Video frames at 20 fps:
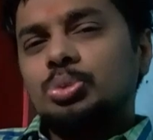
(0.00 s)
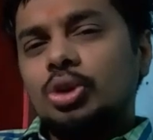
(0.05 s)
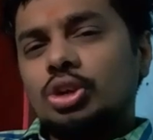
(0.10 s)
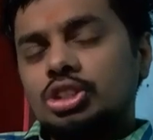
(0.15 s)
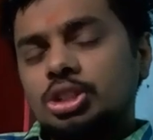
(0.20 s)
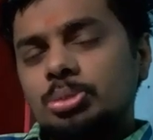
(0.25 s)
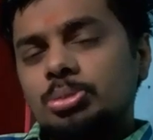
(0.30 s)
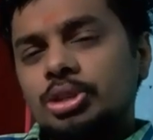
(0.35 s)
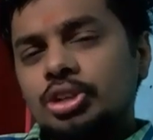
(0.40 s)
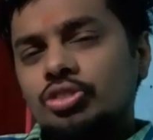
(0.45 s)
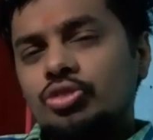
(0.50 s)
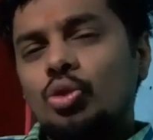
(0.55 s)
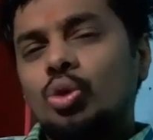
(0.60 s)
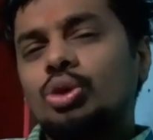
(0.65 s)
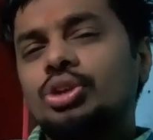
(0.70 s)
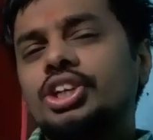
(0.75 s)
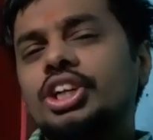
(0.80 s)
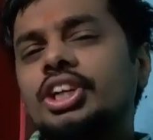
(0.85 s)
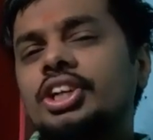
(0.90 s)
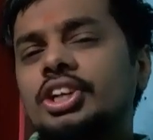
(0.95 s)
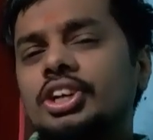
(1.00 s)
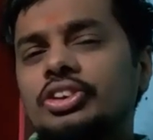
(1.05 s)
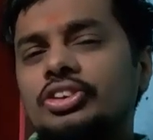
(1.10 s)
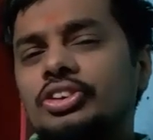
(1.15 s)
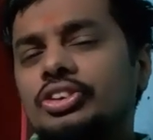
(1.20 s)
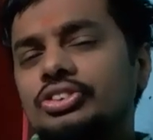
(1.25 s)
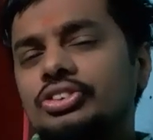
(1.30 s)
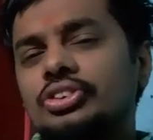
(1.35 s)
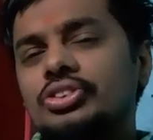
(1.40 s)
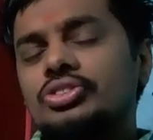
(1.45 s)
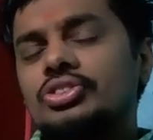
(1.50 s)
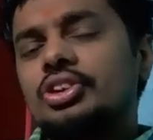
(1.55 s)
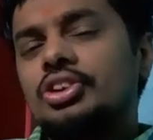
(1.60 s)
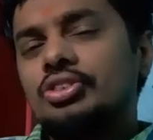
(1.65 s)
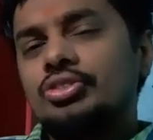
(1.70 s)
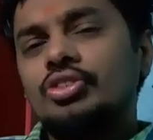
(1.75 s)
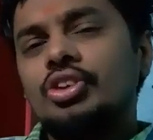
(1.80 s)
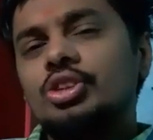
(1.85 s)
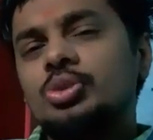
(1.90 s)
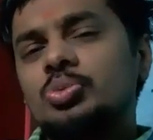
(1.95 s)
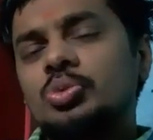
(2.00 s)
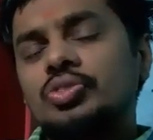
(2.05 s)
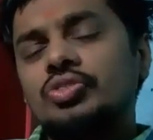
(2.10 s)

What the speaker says: proximity. 14 degrees is the difference